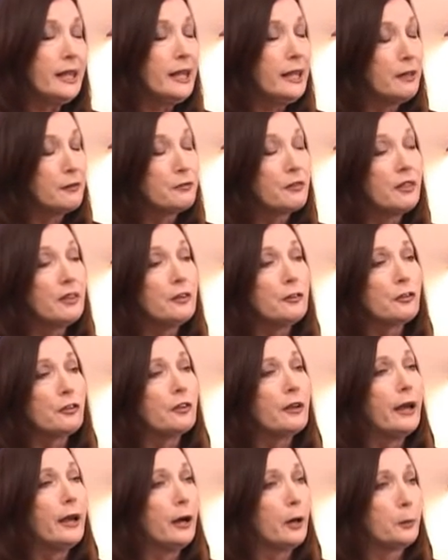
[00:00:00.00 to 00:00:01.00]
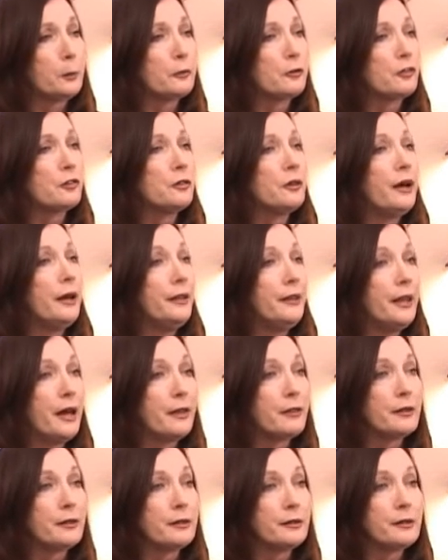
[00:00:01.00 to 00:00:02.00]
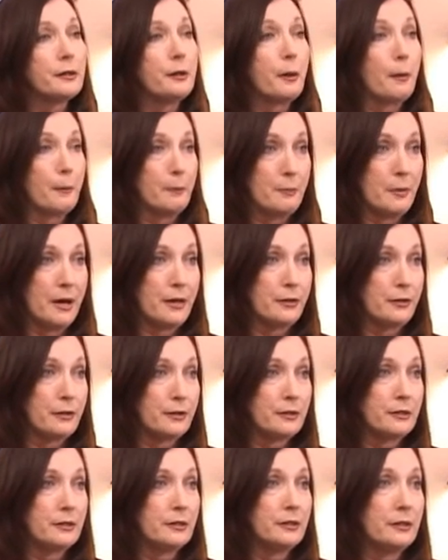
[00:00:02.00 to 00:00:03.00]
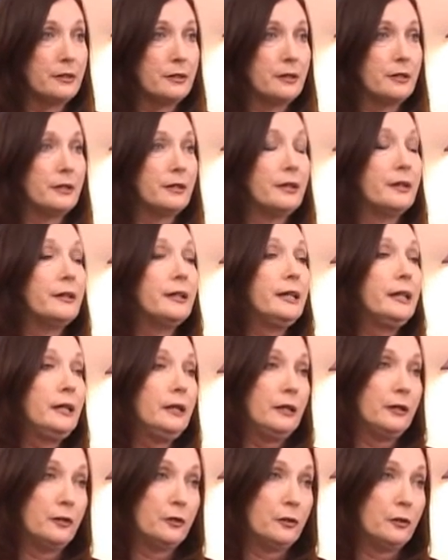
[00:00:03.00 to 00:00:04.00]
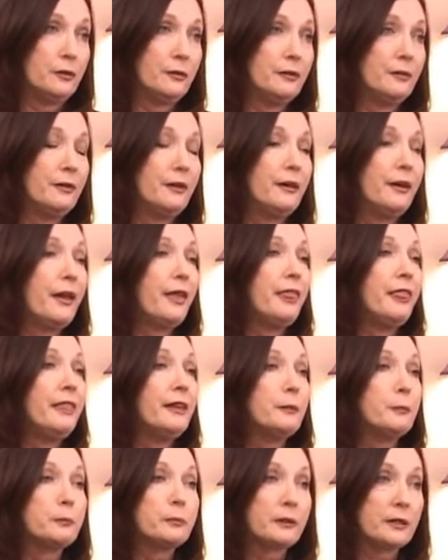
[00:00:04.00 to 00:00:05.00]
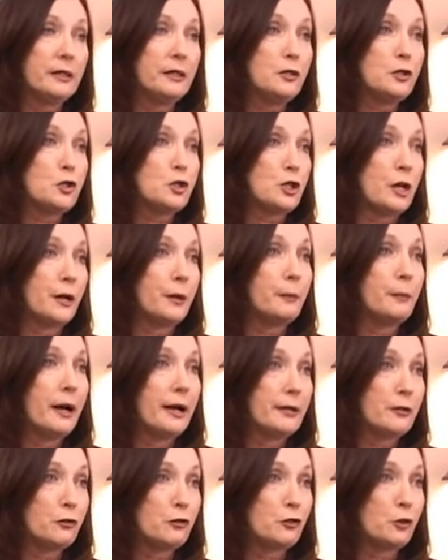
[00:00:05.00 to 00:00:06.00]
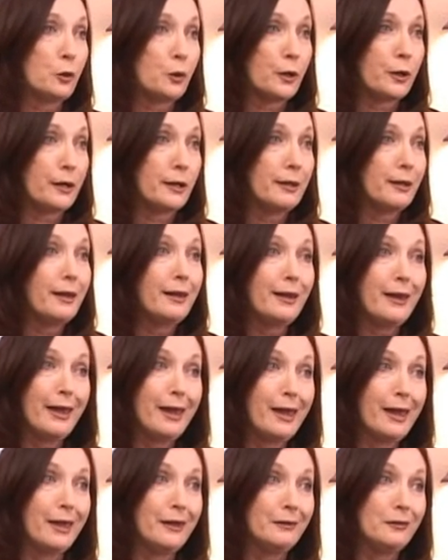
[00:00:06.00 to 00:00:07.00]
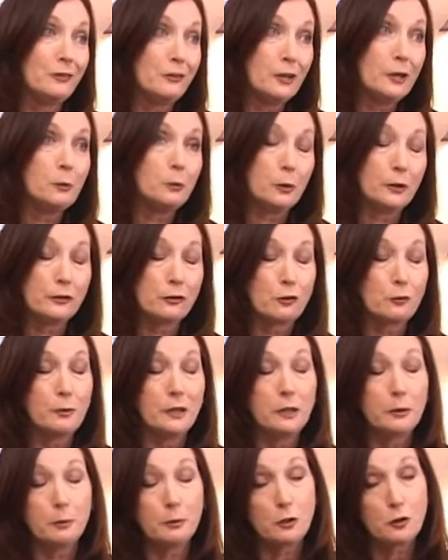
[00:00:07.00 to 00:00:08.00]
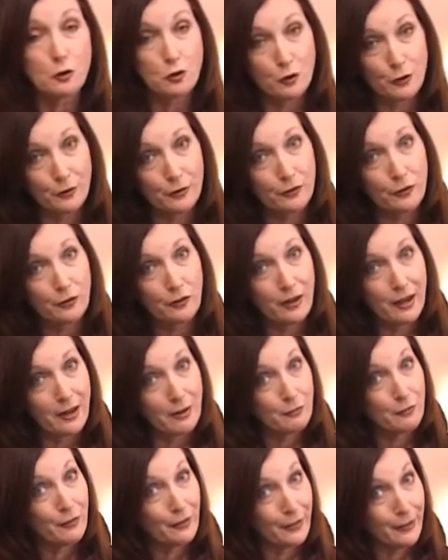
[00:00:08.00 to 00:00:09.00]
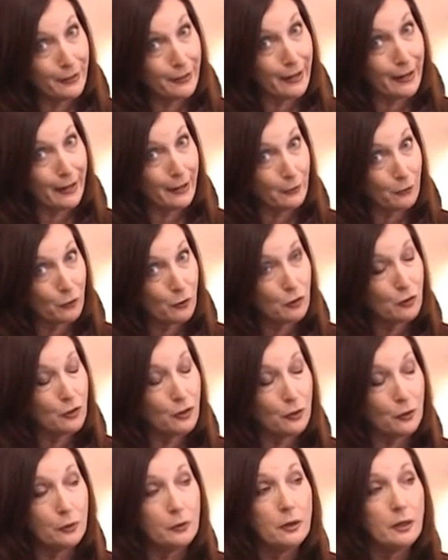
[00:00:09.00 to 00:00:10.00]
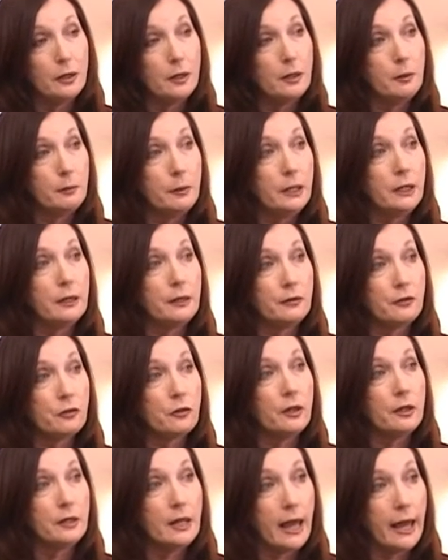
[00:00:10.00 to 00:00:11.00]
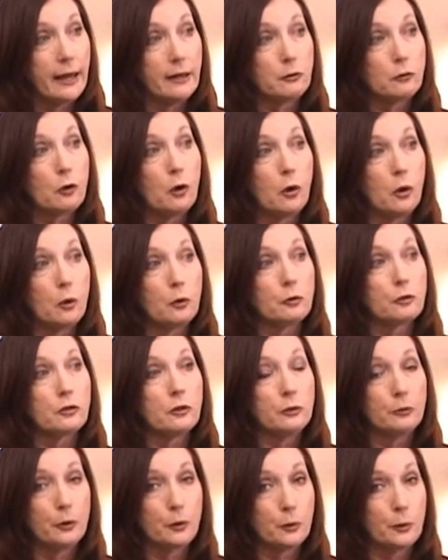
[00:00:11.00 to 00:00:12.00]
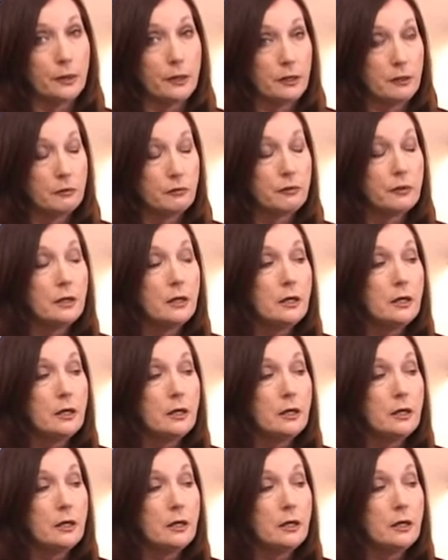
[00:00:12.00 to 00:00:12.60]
if this helps another mother heal, then please share my story. And Tim wants me to be sure to say for the dads too, because the dads also grieve